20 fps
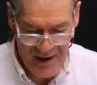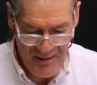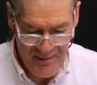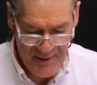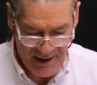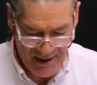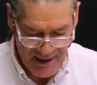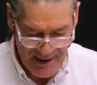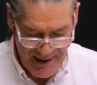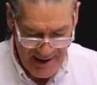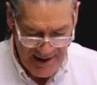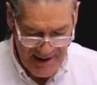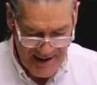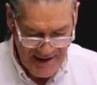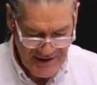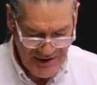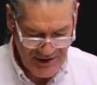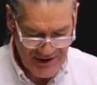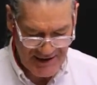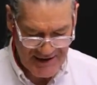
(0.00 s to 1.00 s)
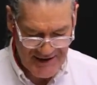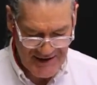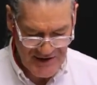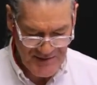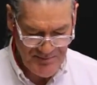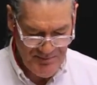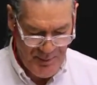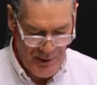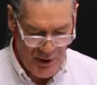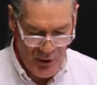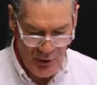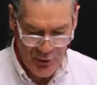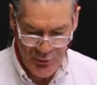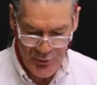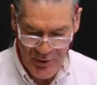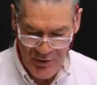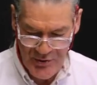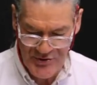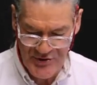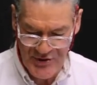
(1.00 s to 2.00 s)
it. So you got this bold
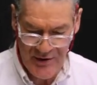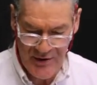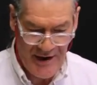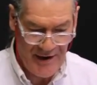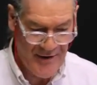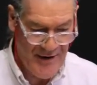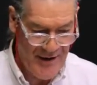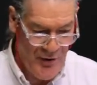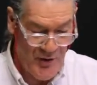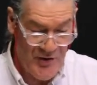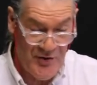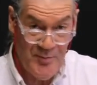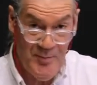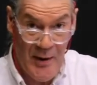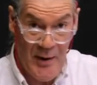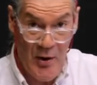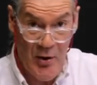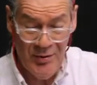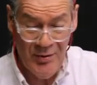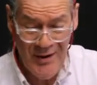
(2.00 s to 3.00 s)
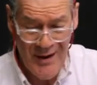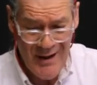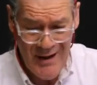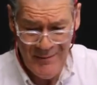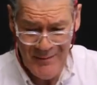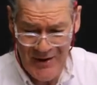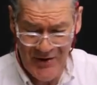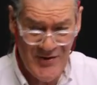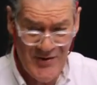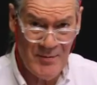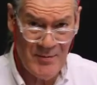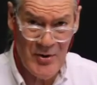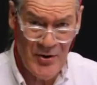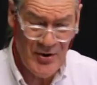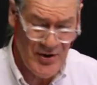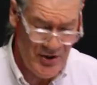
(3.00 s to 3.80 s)
rooster. How do I know he's bold? Because I'm going to